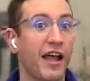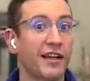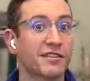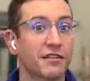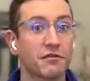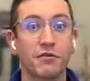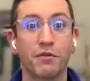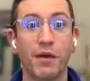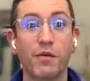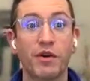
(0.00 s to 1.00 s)
Excellent. Well,
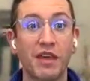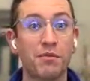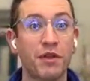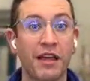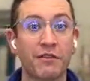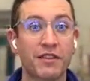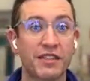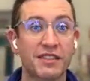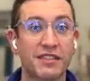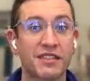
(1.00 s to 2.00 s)
we will keep playing with
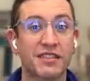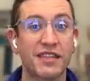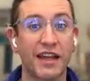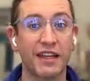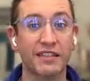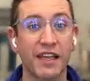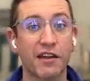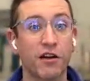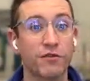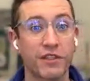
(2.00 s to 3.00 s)
this settings
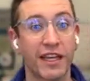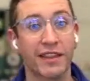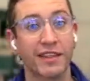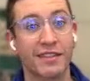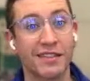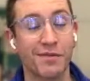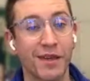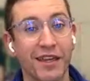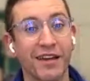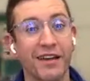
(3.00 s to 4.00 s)
and hopefully get this to
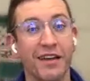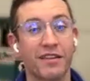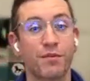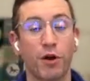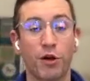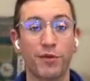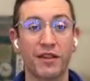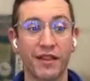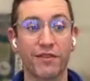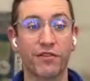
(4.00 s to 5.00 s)
be the
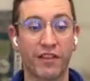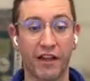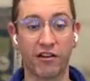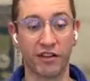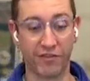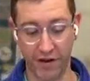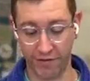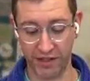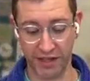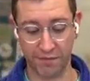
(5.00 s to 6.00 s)
permanent level of clarity for
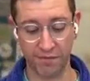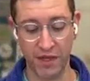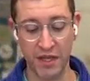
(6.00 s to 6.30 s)
everything.